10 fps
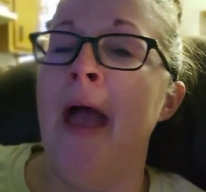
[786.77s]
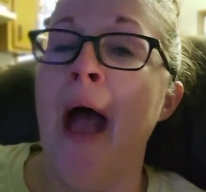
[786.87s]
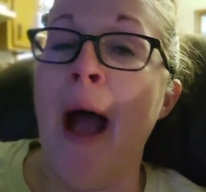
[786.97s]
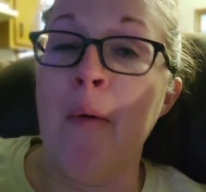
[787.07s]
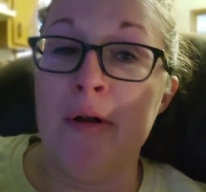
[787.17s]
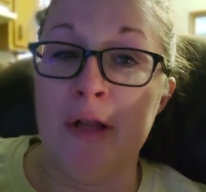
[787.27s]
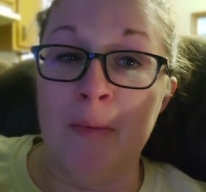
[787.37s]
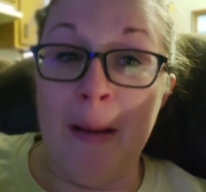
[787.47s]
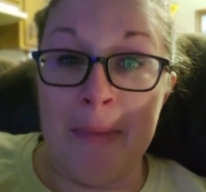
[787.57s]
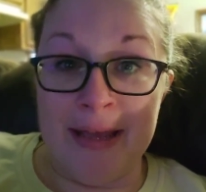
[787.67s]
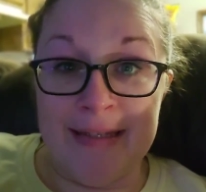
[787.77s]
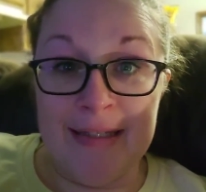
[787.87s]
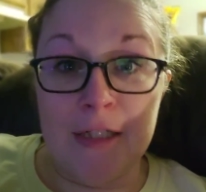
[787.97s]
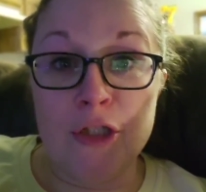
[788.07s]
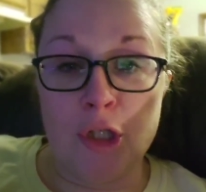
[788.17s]
I will do my
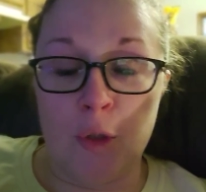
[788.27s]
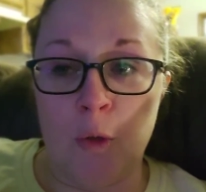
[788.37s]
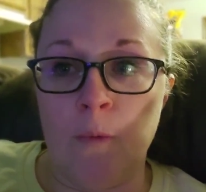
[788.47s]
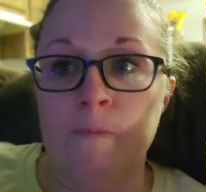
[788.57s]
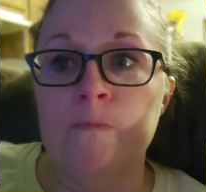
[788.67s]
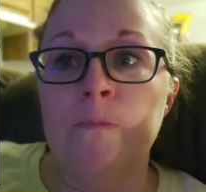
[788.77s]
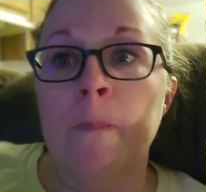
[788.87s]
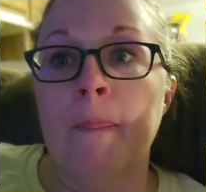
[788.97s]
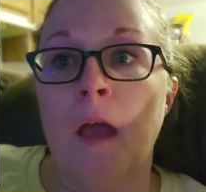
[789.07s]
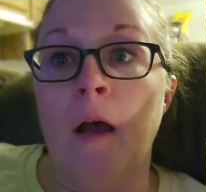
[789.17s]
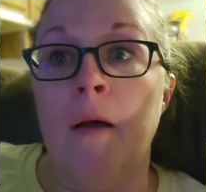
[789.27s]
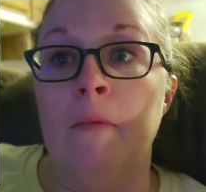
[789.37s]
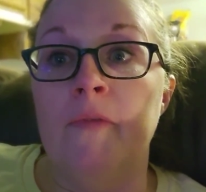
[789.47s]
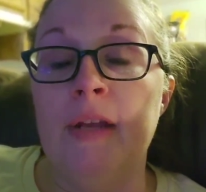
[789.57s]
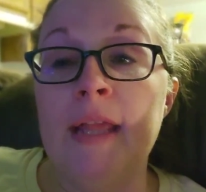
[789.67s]
best to
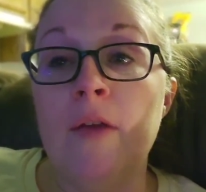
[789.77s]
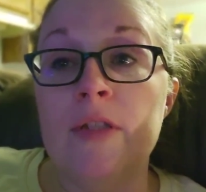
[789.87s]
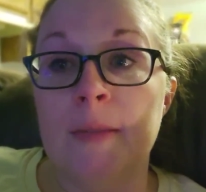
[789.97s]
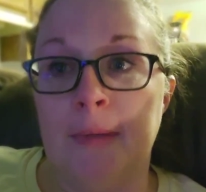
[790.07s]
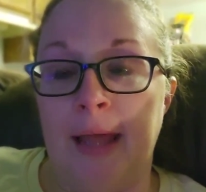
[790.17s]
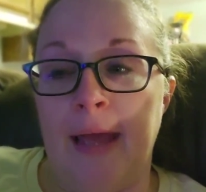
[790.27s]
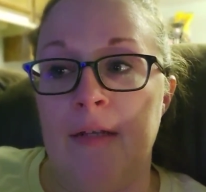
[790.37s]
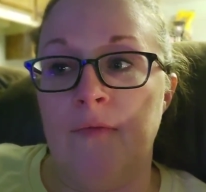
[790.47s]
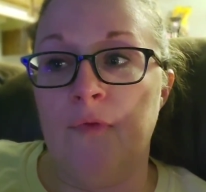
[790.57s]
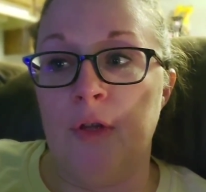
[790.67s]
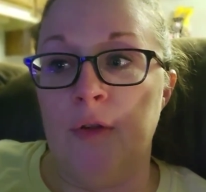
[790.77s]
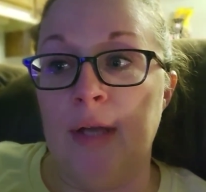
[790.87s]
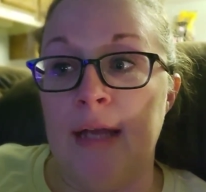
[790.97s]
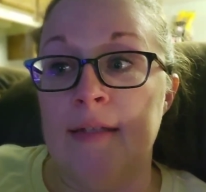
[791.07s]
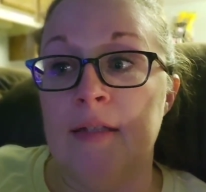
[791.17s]
video some of that for you
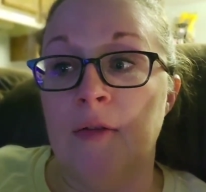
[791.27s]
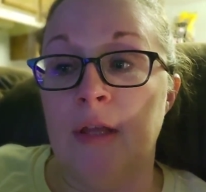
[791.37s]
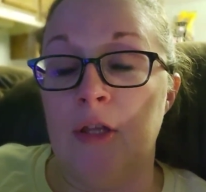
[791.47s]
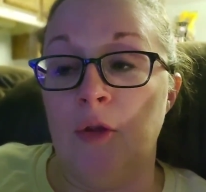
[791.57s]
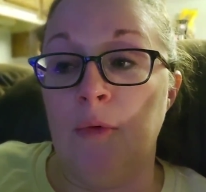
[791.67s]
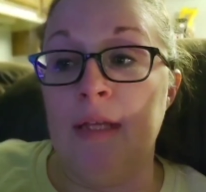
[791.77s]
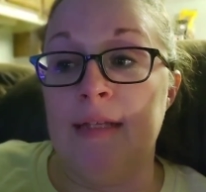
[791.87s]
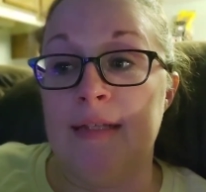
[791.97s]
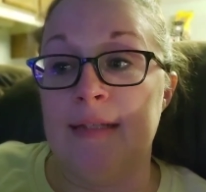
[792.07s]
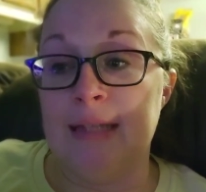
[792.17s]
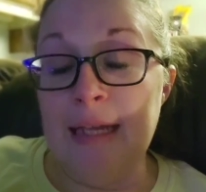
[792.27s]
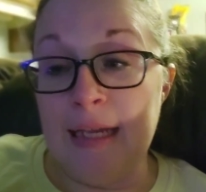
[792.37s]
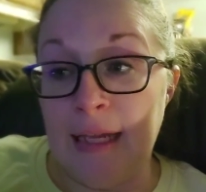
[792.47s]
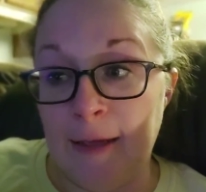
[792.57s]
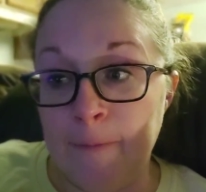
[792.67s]
guys so that you can
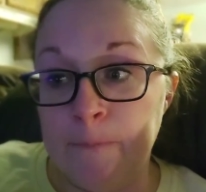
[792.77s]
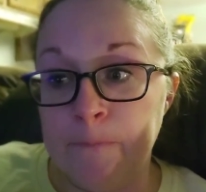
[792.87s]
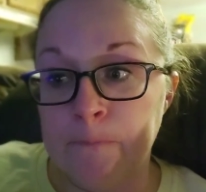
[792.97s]
see